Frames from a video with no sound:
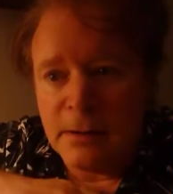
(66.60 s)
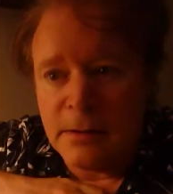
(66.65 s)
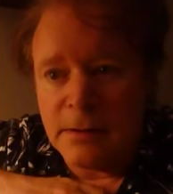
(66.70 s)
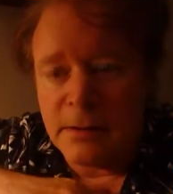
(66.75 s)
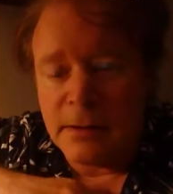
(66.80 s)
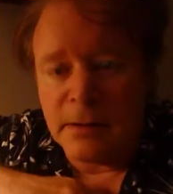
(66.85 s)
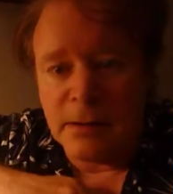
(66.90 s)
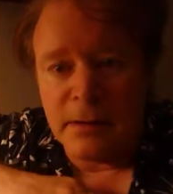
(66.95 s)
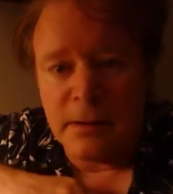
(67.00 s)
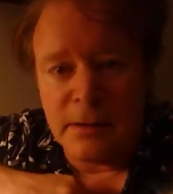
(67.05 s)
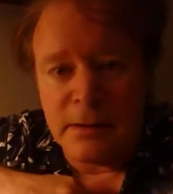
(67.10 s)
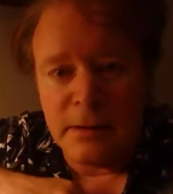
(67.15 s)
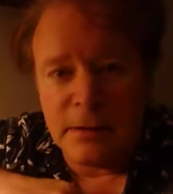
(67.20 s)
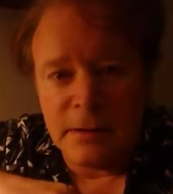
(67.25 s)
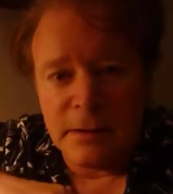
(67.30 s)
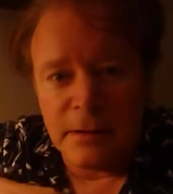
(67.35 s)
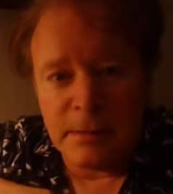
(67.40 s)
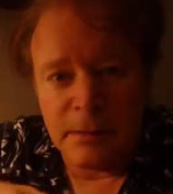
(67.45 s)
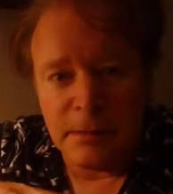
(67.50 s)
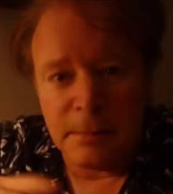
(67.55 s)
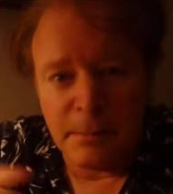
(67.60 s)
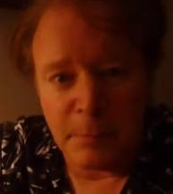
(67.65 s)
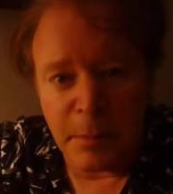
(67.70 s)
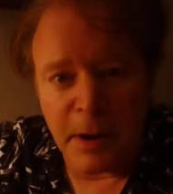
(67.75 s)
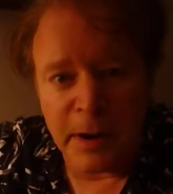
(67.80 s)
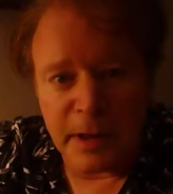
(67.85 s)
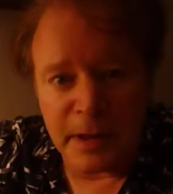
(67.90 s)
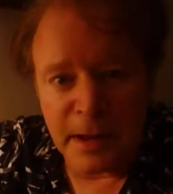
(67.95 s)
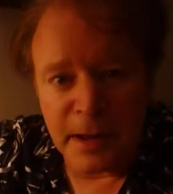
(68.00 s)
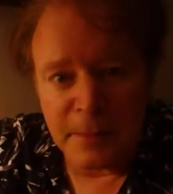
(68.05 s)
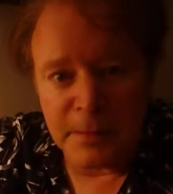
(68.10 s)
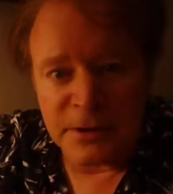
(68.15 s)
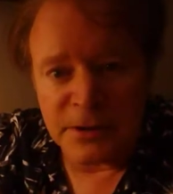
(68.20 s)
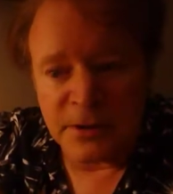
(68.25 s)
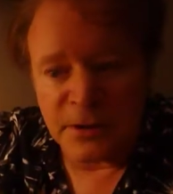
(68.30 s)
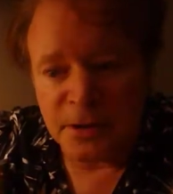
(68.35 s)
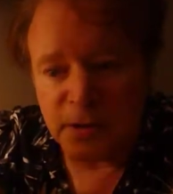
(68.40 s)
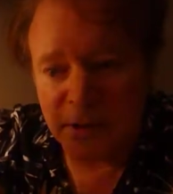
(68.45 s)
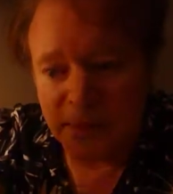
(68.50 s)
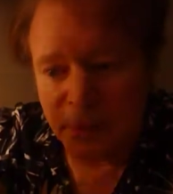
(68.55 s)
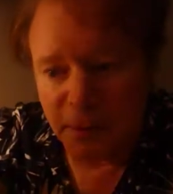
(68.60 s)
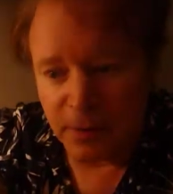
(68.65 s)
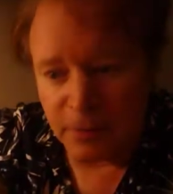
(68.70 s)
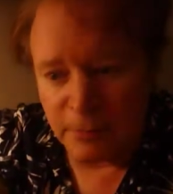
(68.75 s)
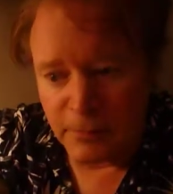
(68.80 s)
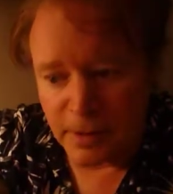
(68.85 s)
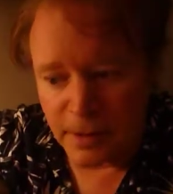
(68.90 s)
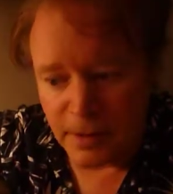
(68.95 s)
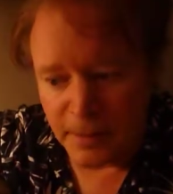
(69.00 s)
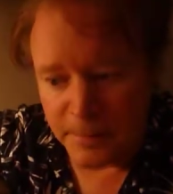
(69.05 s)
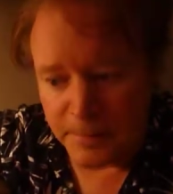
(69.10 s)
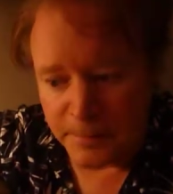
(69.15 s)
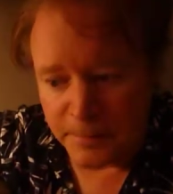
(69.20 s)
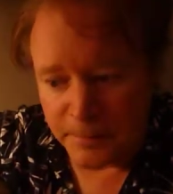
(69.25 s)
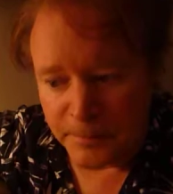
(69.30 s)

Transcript: the body chemistry, to the point where